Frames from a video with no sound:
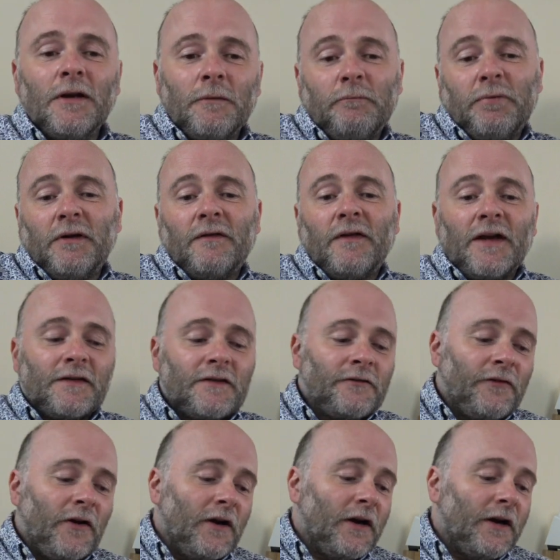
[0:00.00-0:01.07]
but that's
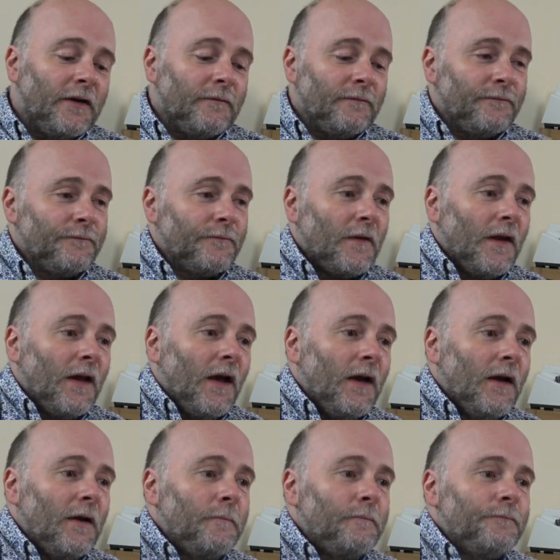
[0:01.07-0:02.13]
fine.
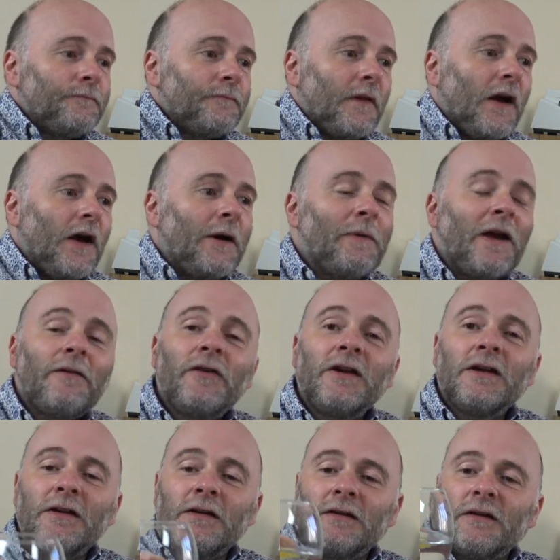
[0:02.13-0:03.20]
I'm
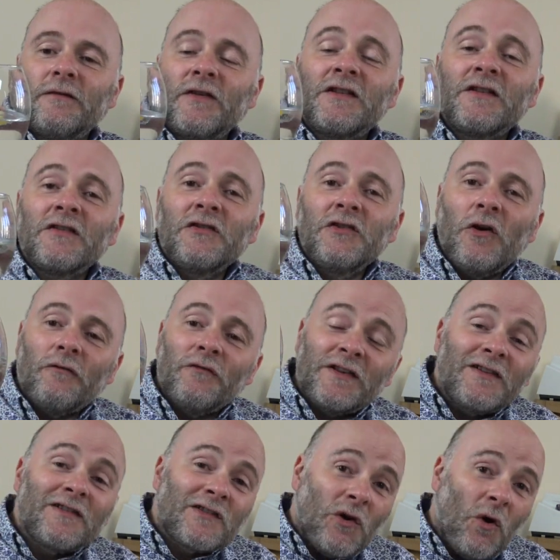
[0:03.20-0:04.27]
having, this
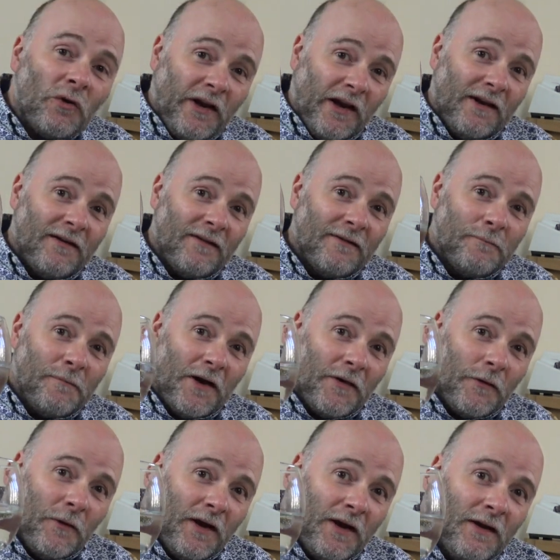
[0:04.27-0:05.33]
is tonic, by
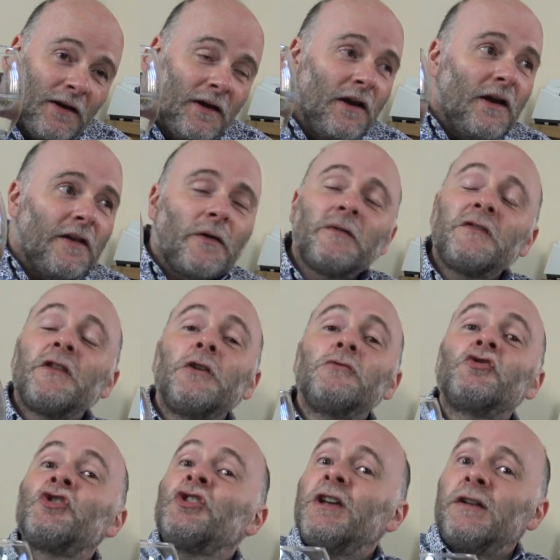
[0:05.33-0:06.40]
the way. There is no
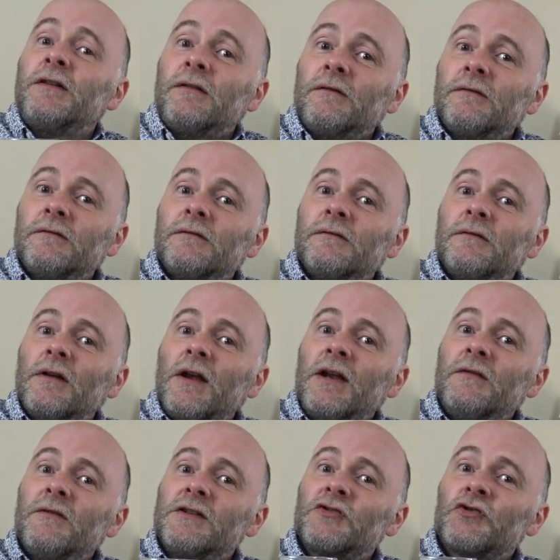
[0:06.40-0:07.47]
gin
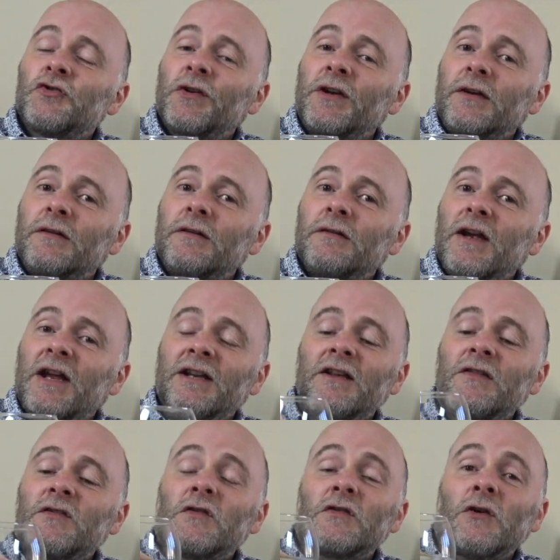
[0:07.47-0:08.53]
in this drink. It
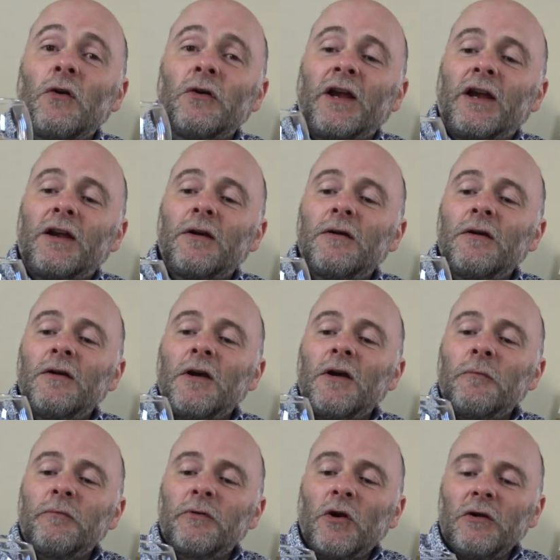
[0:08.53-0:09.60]
is tonic,
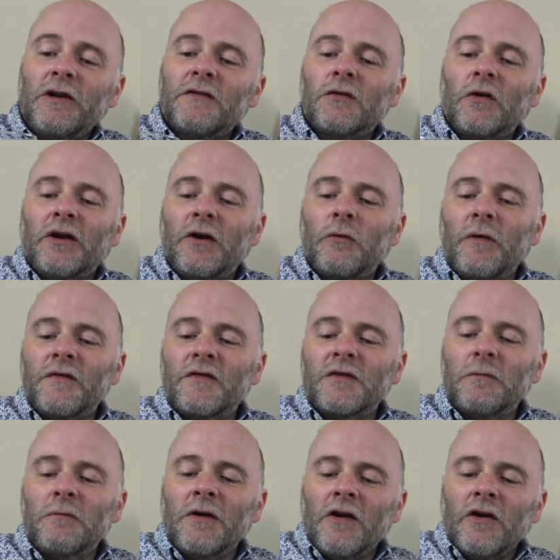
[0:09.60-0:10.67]
purely tonic, with
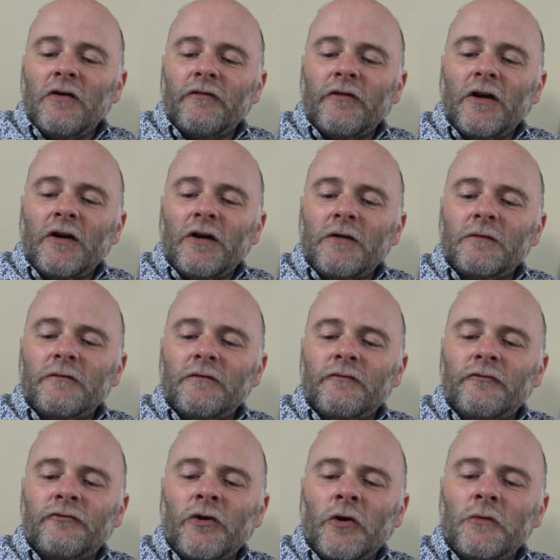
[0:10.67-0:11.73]
some
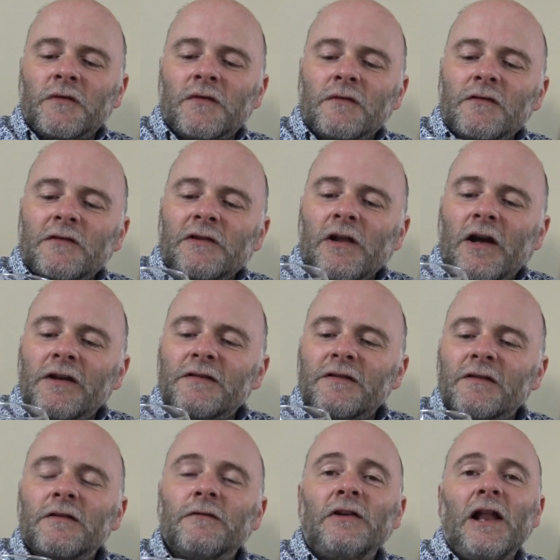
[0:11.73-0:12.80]
frozen
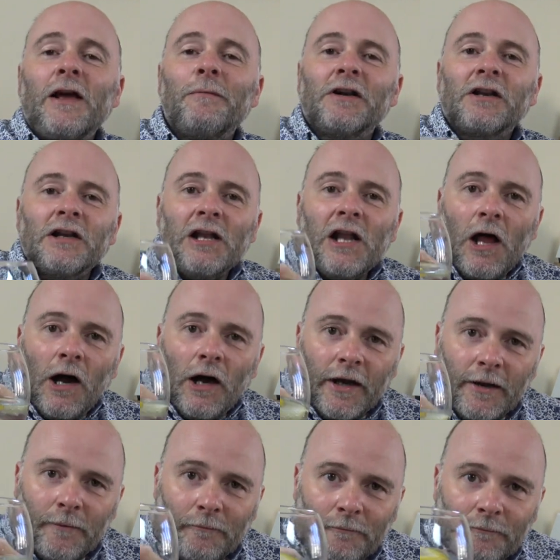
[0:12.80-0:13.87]
slices of lemon and
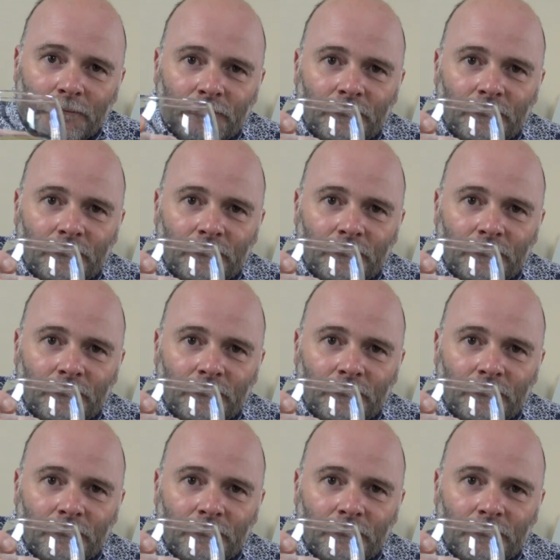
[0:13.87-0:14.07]
lime.